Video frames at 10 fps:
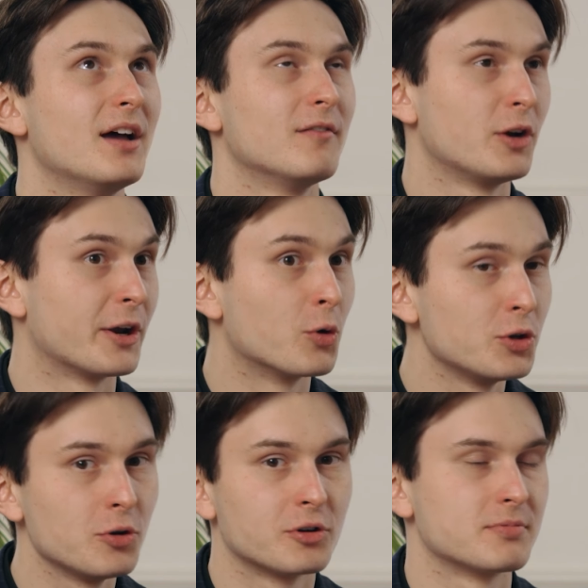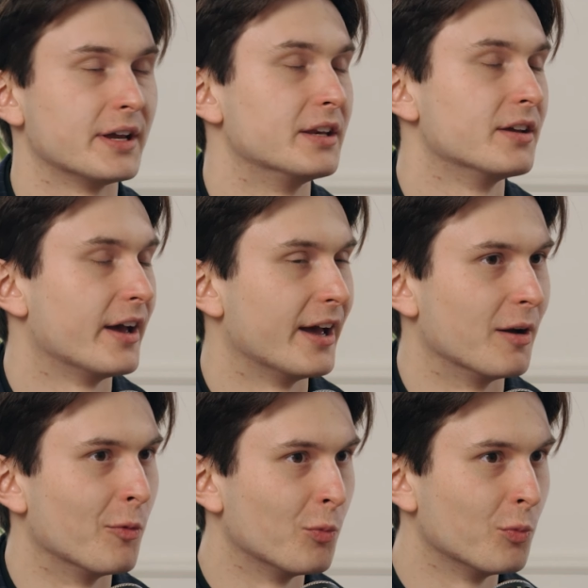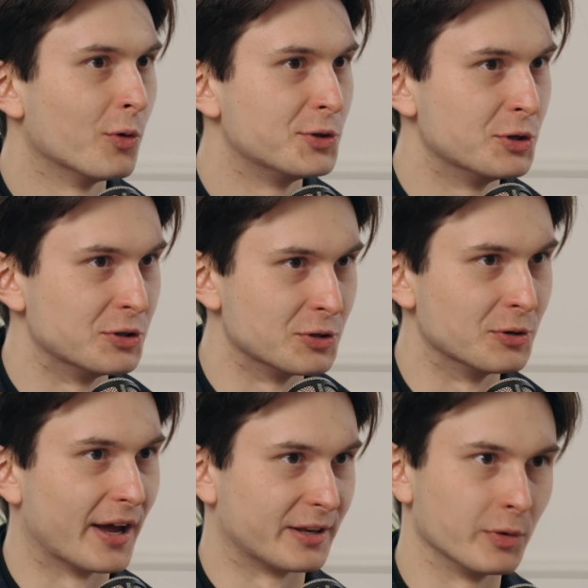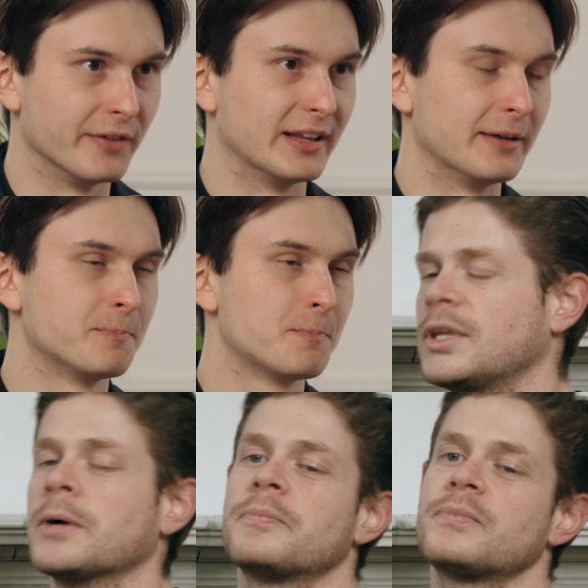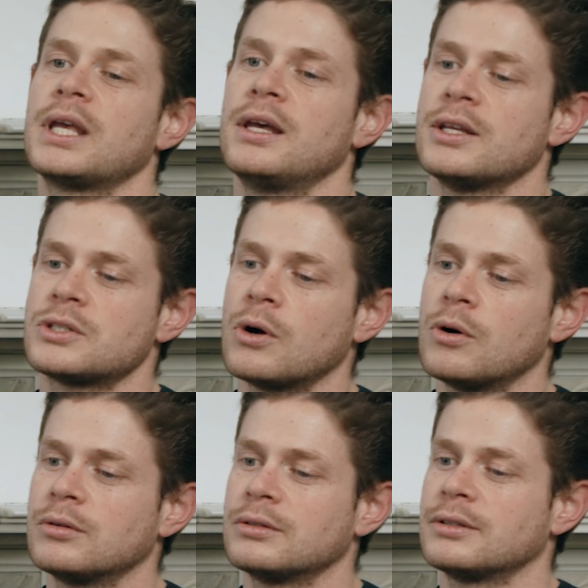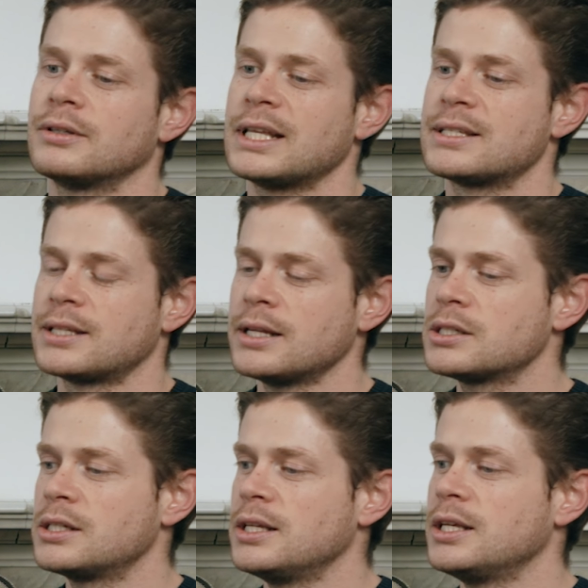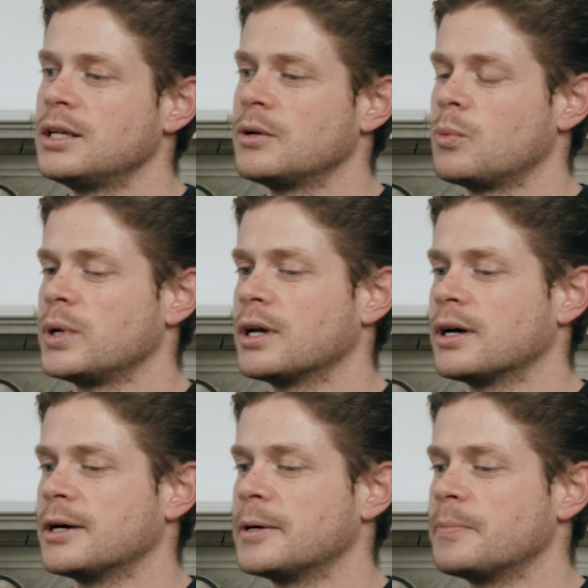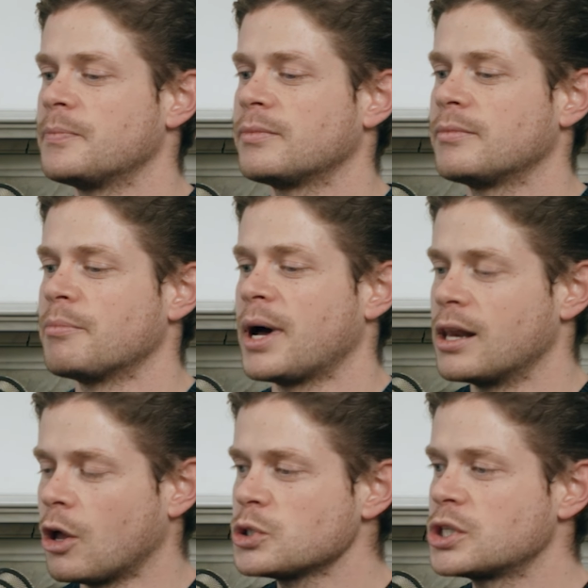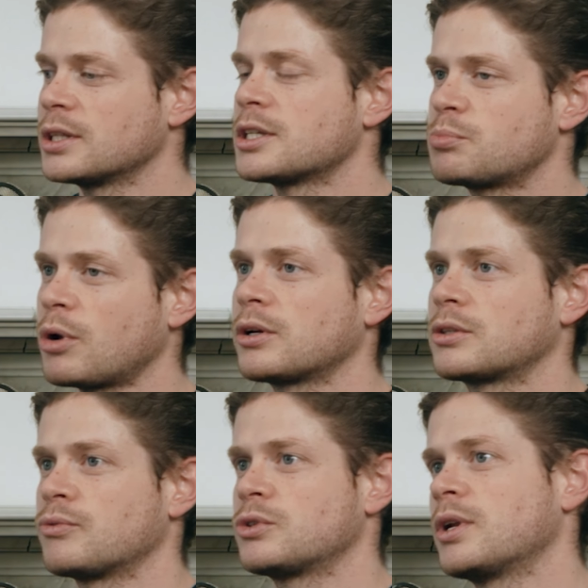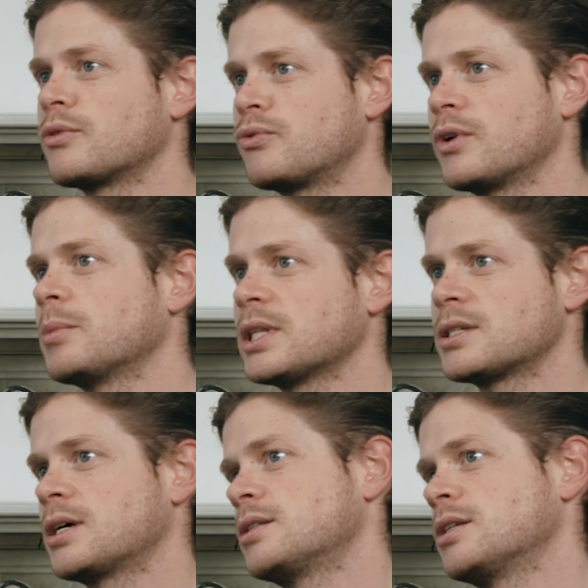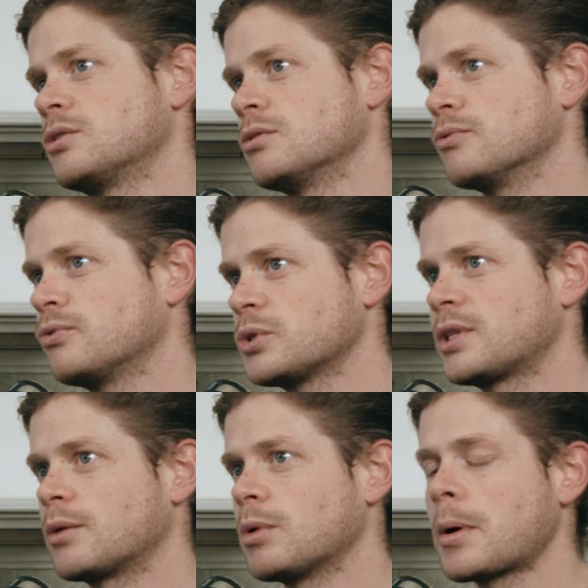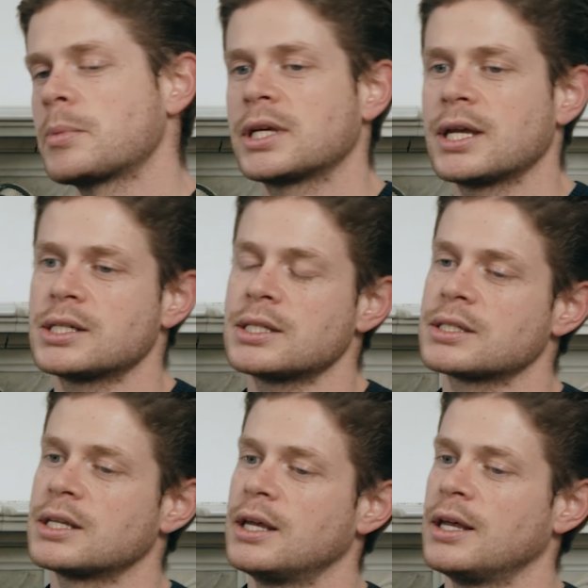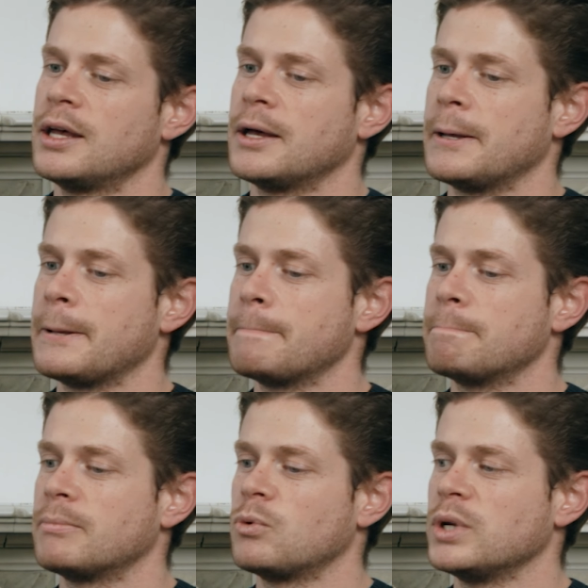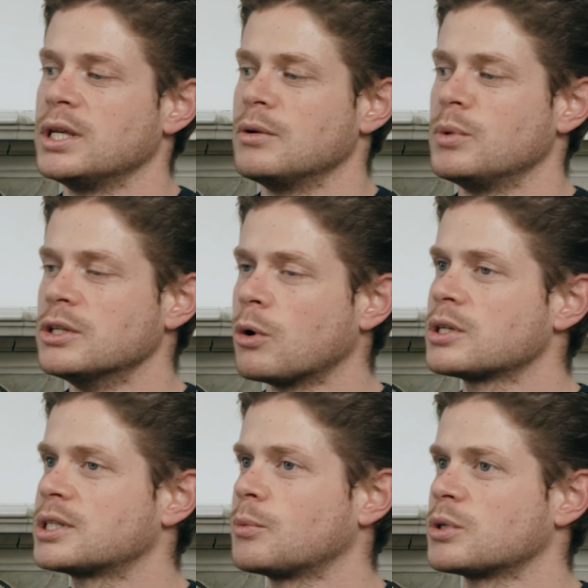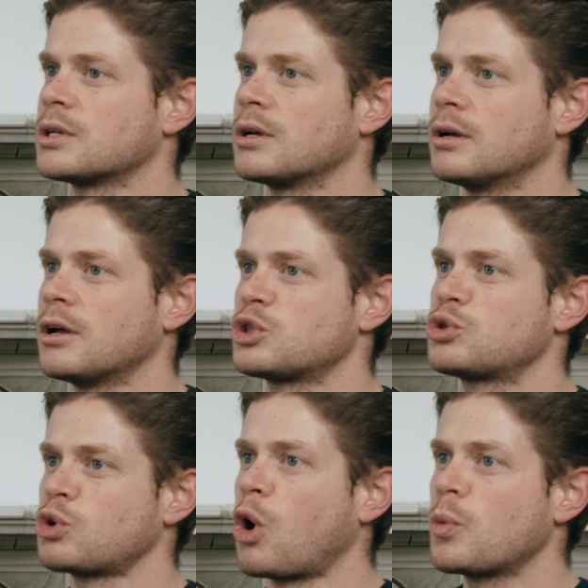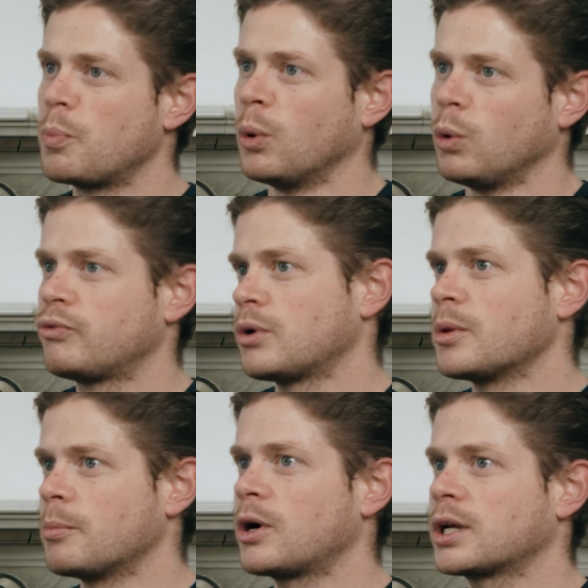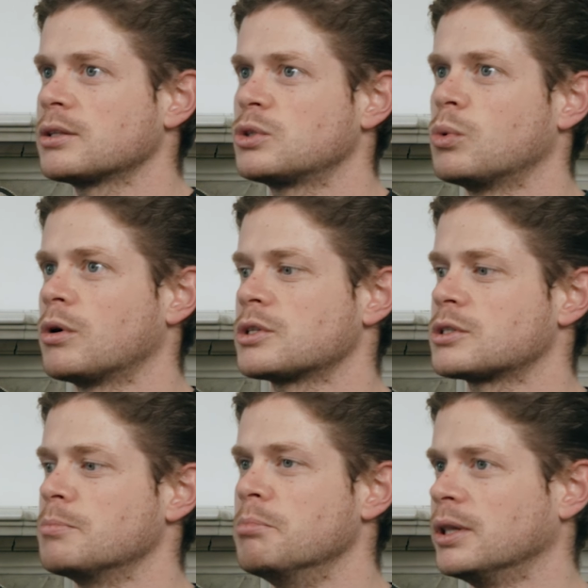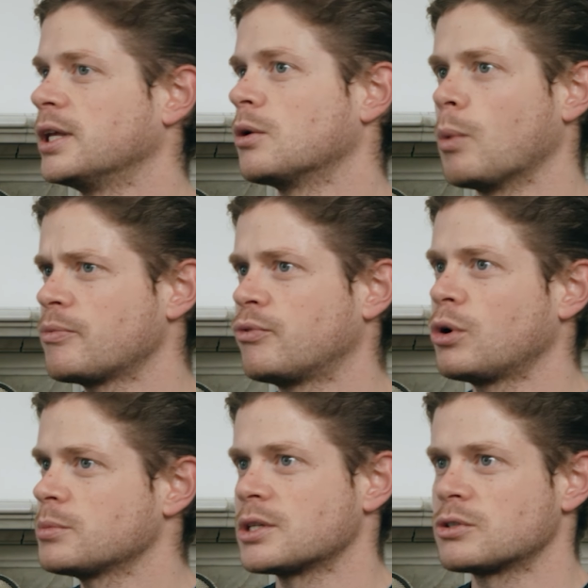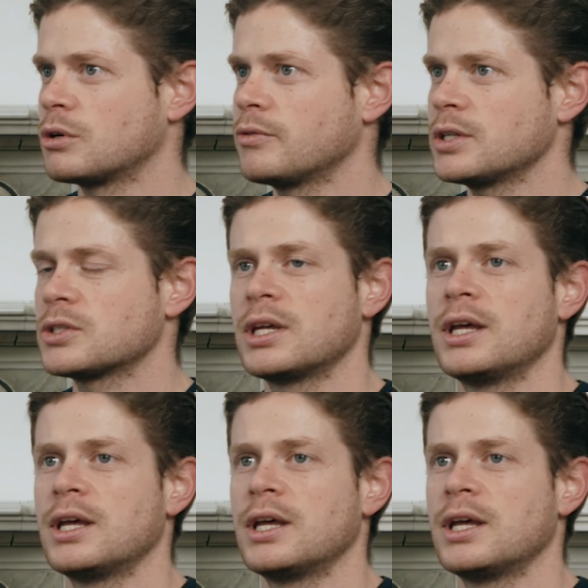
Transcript: Florian, could you explain what do you do at Weebly? Yep. So essentially, we by launching this product of turning Figma designs into full-stack web applications, we noticed there was a strong pull from the market towards building web forms and surveys,